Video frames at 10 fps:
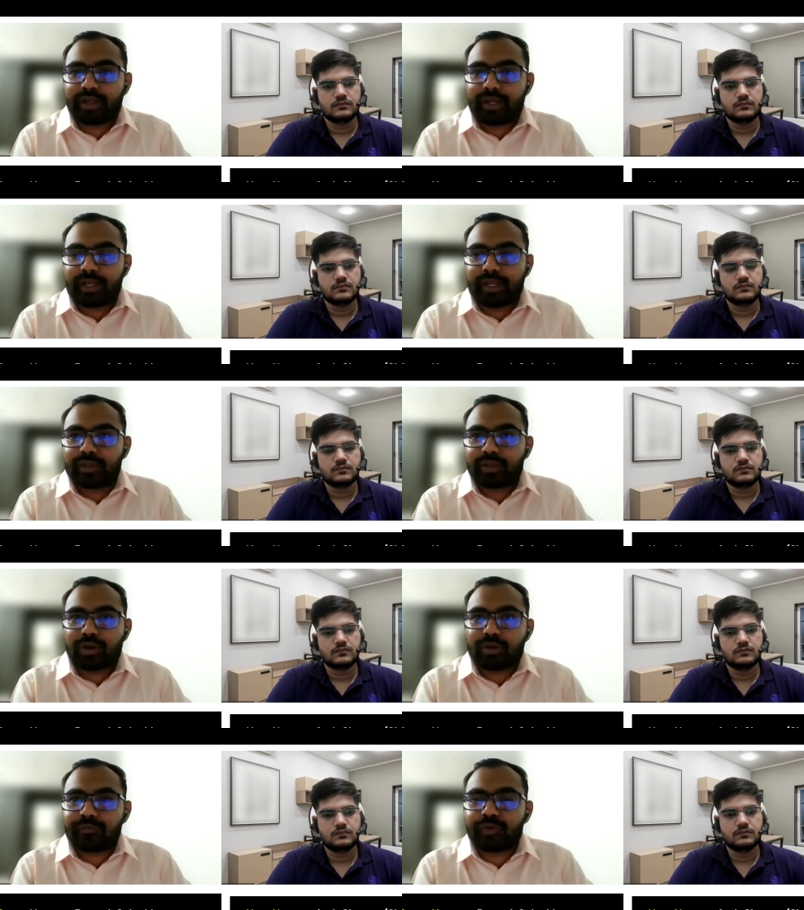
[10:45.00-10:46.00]
Speaker 1: where I, I,
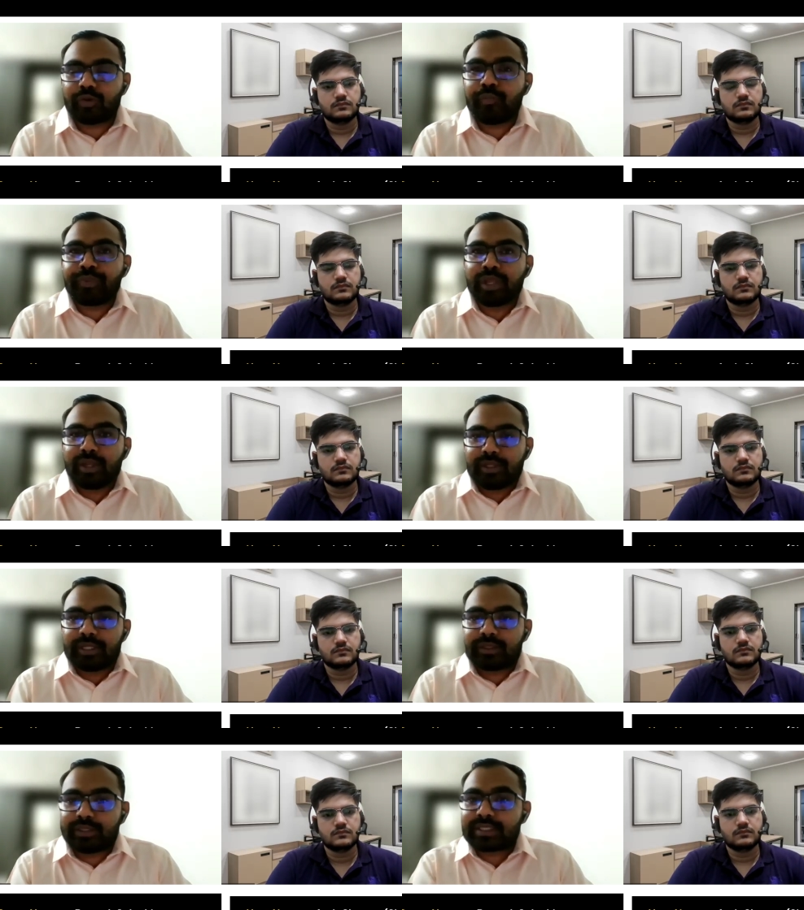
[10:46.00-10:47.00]
I thought of you know
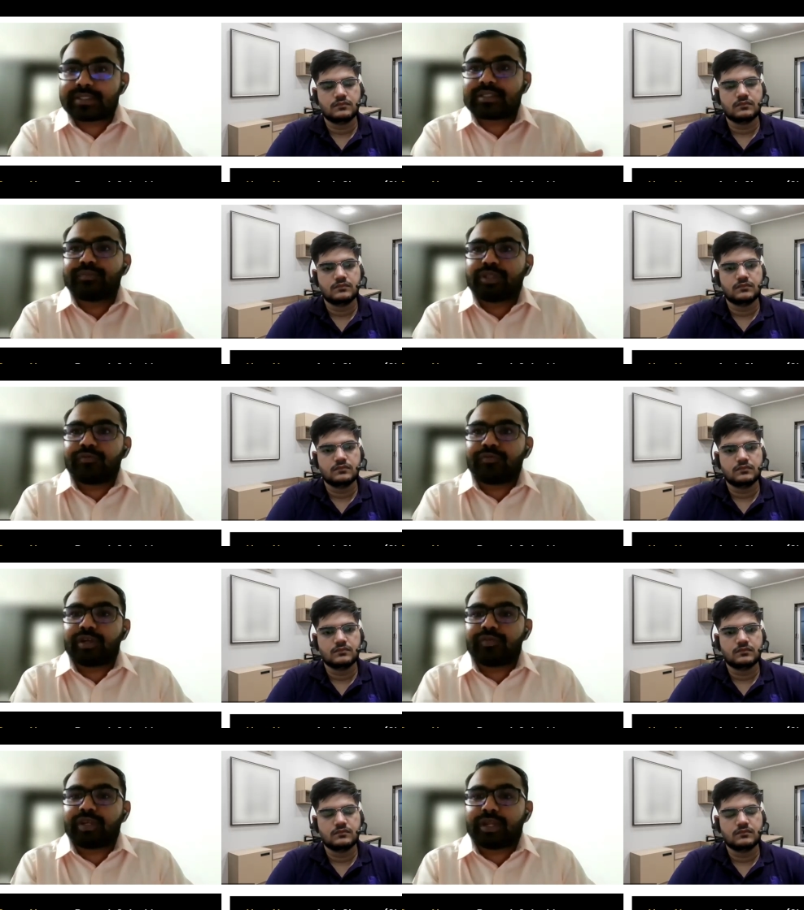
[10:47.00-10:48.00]
that this is
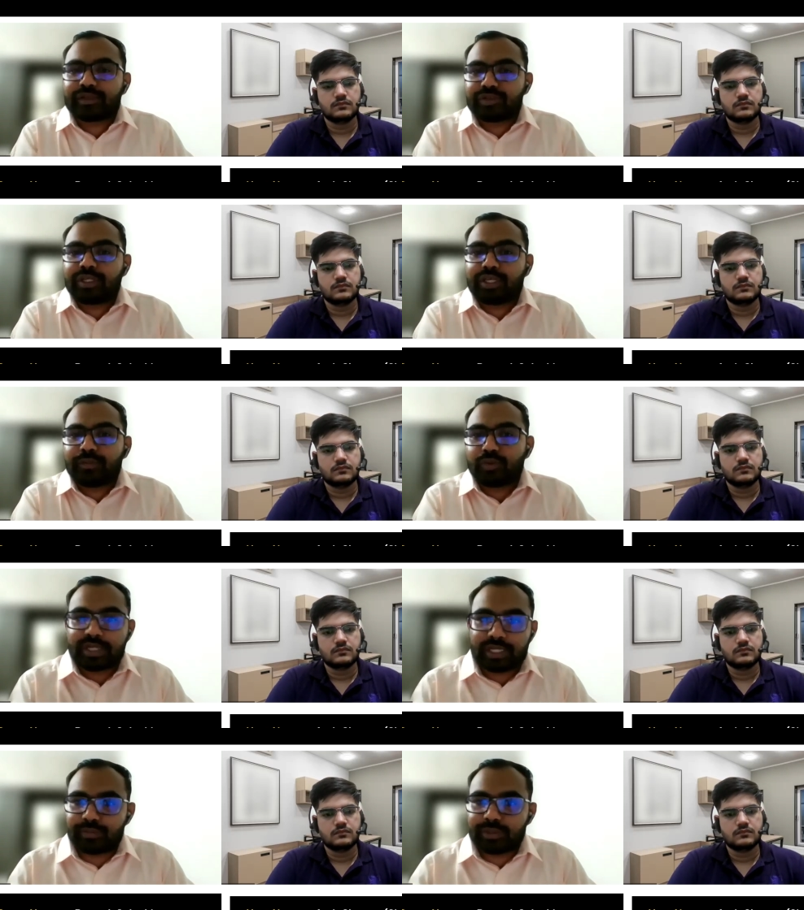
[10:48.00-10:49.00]
something where we can actually
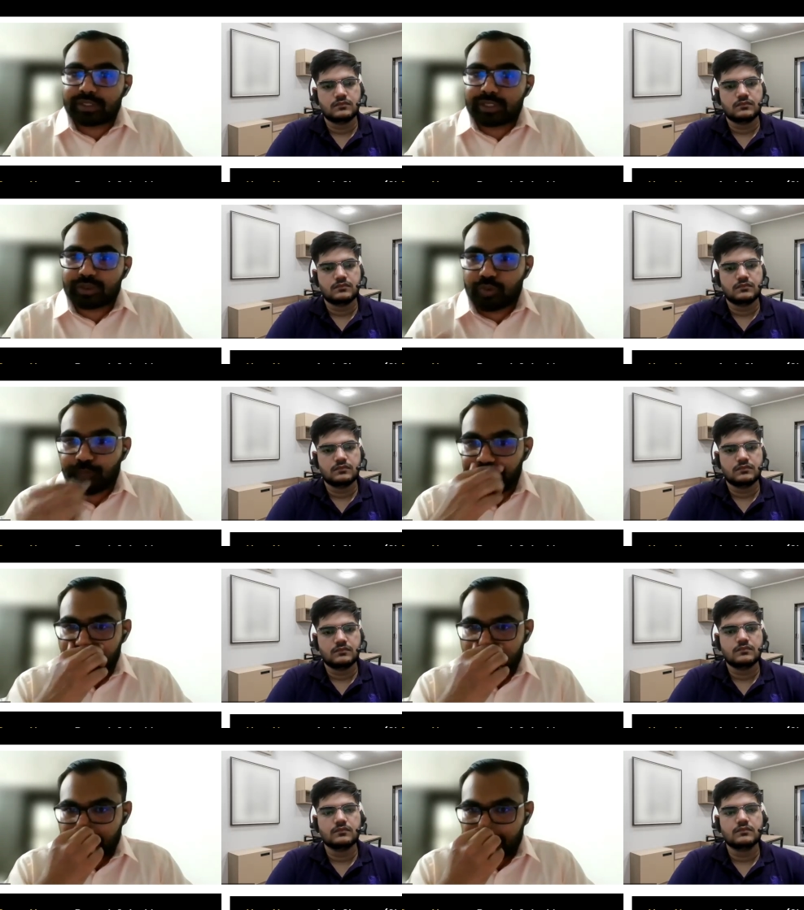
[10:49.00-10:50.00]
keep those animals in the
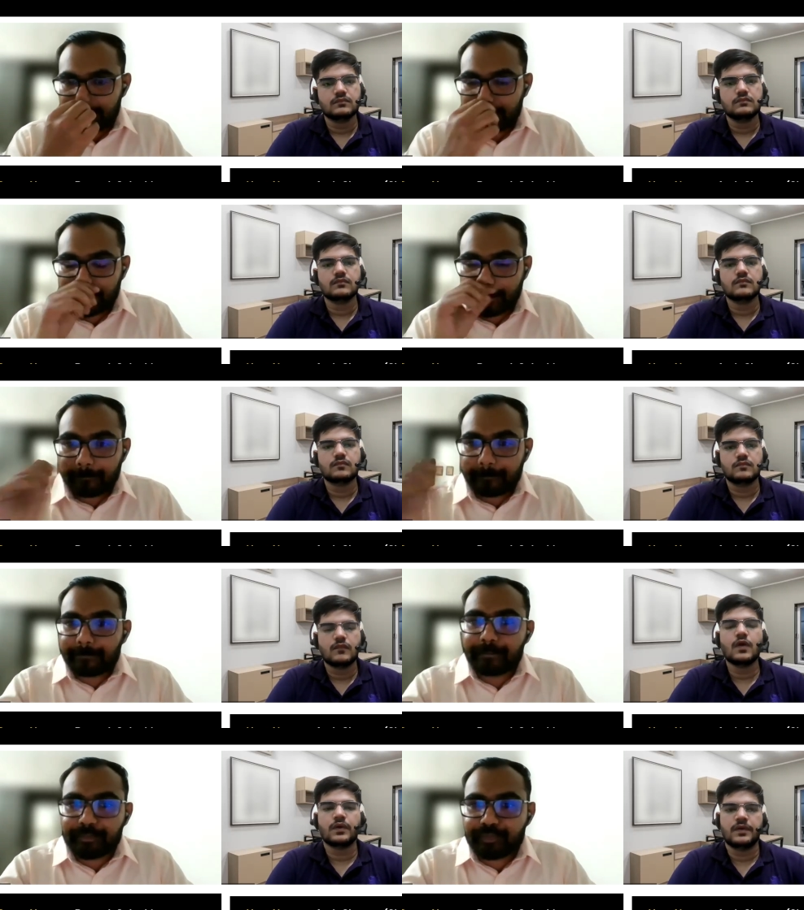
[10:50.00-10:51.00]
zoo
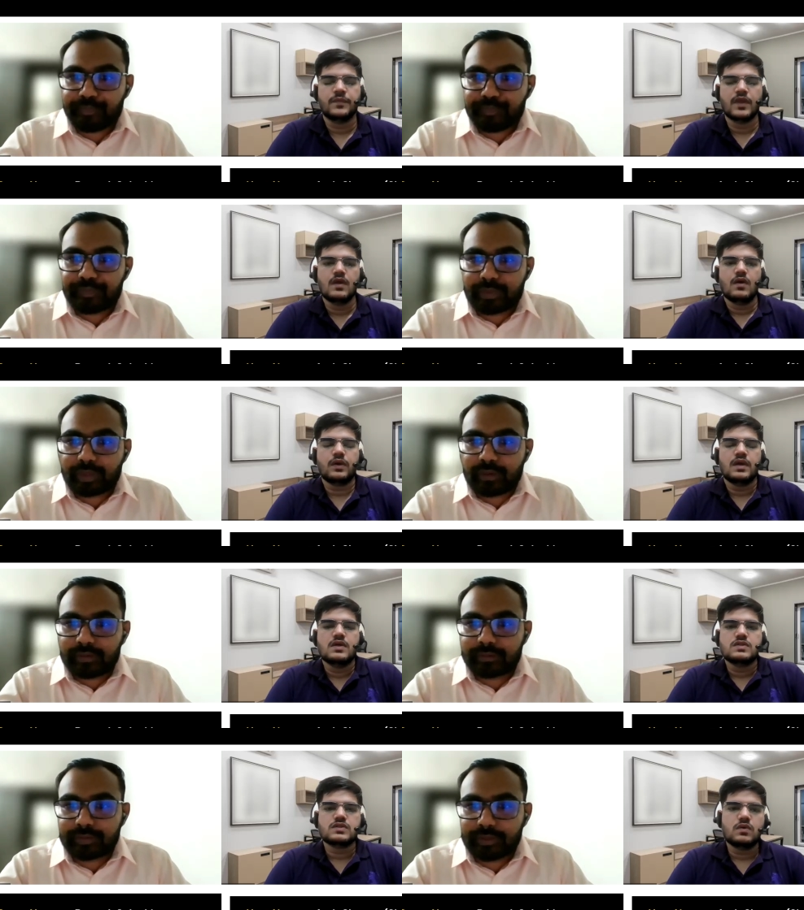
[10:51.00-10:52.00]
Speaker 2: okay okay
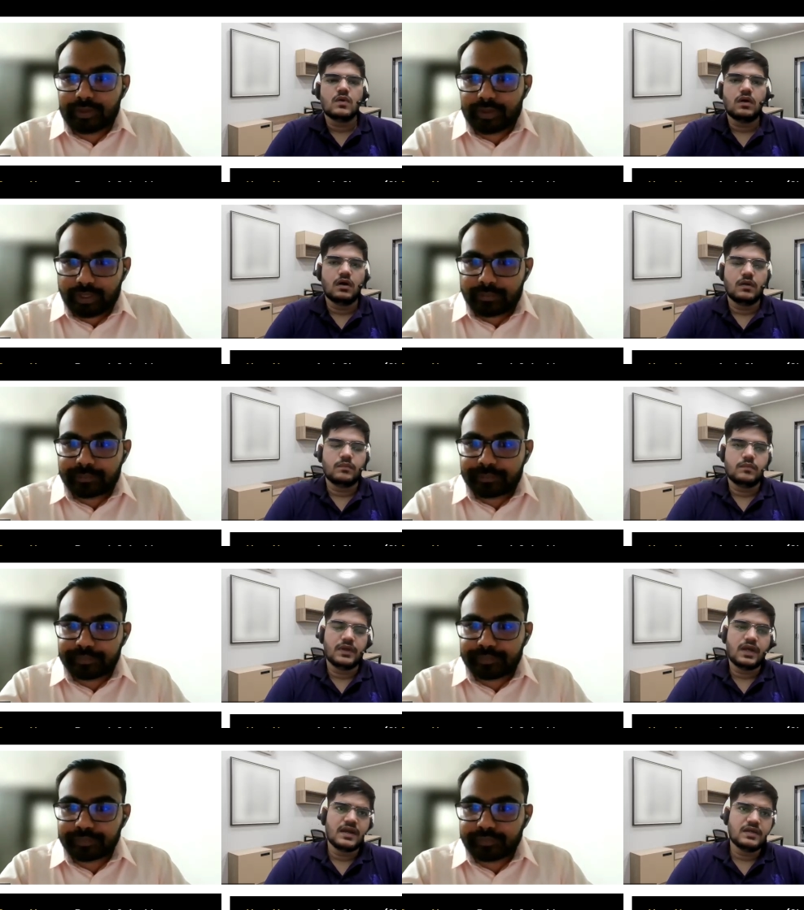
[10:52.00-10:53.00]
so uh, yeah.
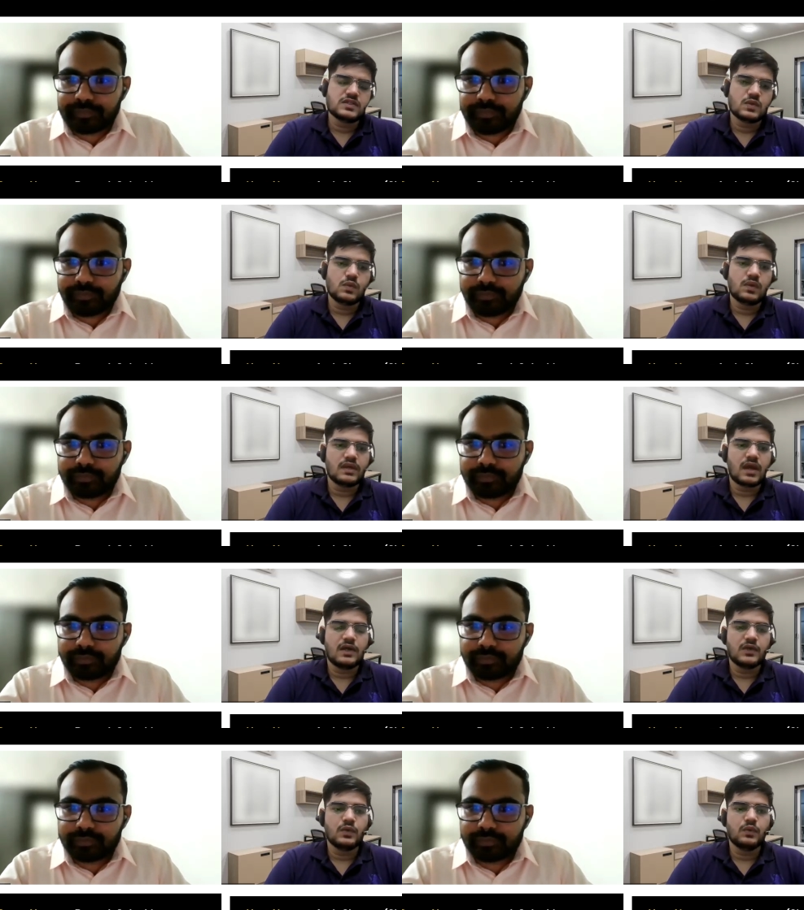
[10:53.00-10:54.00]
regarding zoo like
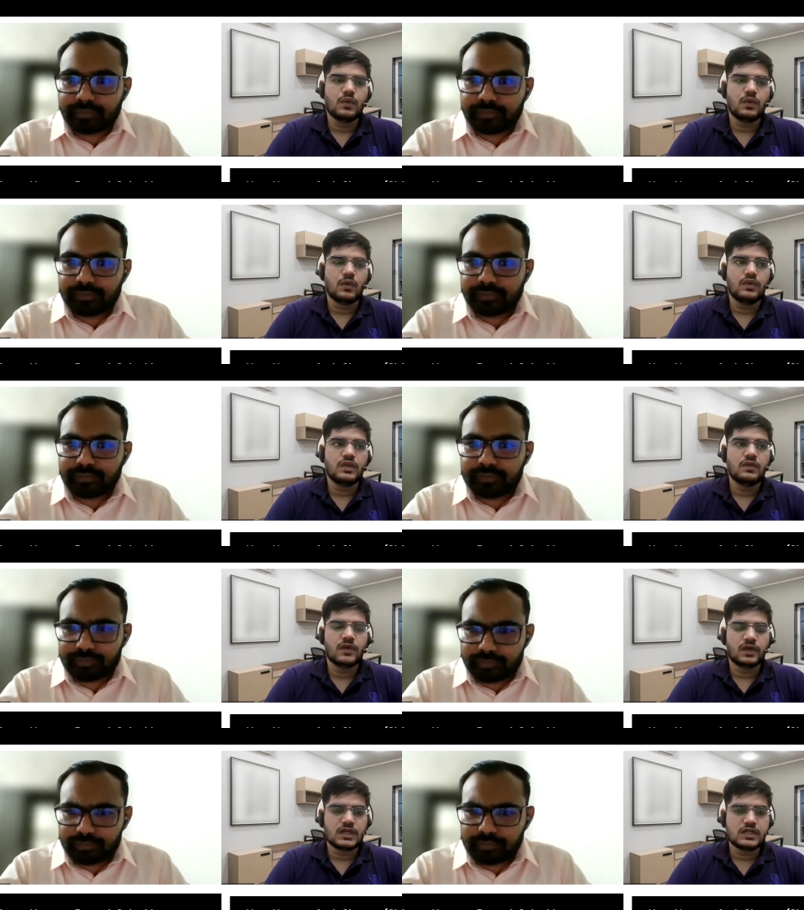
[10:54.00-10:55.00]
are you only
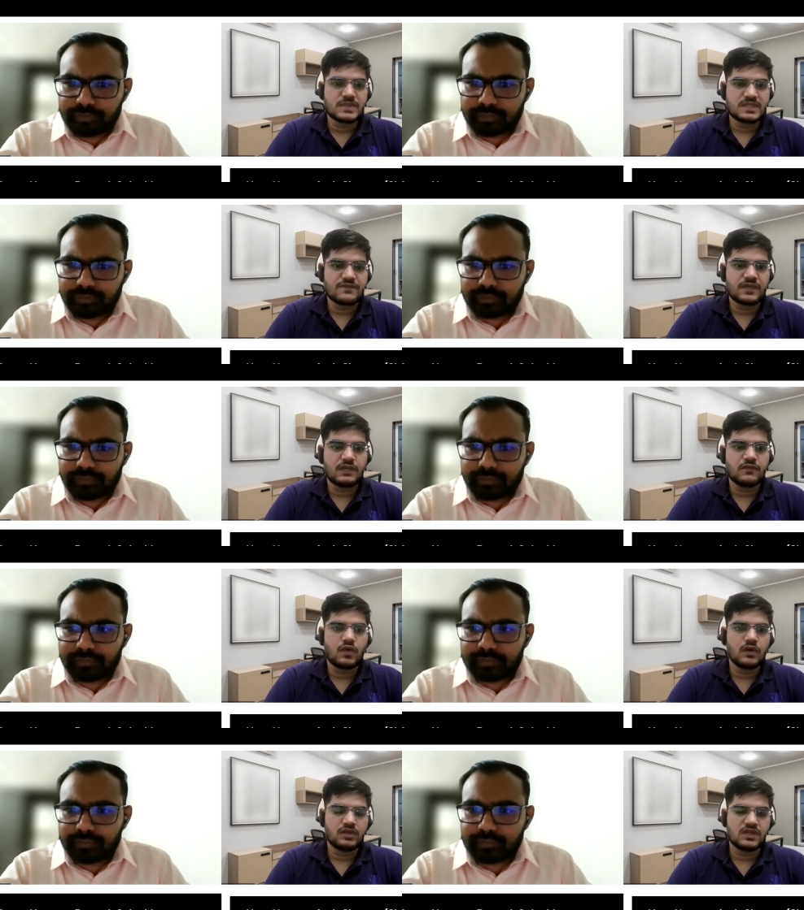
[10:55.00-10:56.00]
working specifically
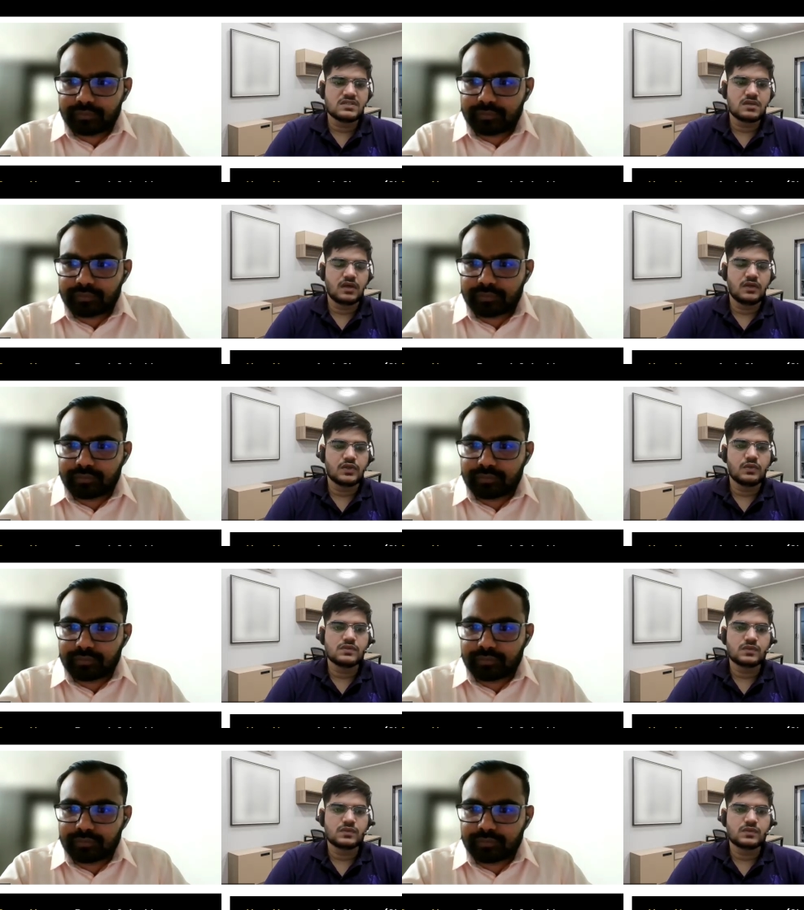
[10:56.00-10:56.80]
for these uh, two